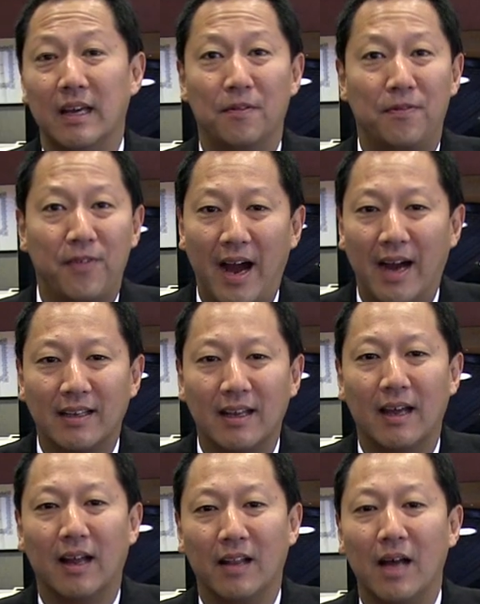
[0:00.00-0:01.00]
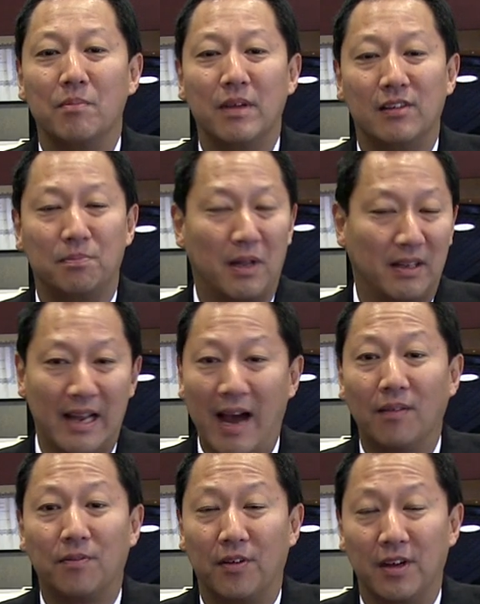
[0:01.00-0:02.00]
In fact, let me spell it
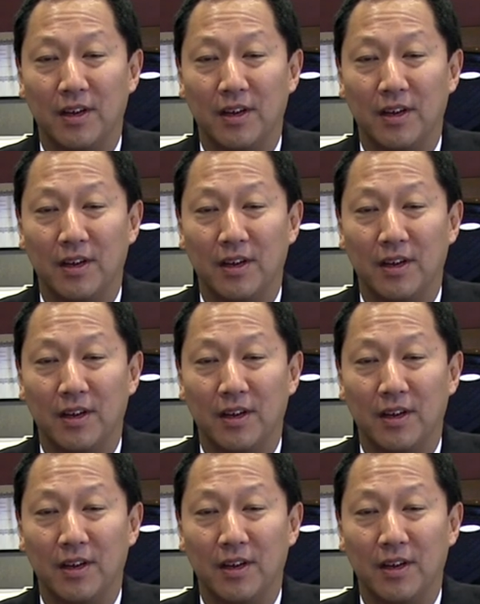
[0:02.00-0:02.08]
out for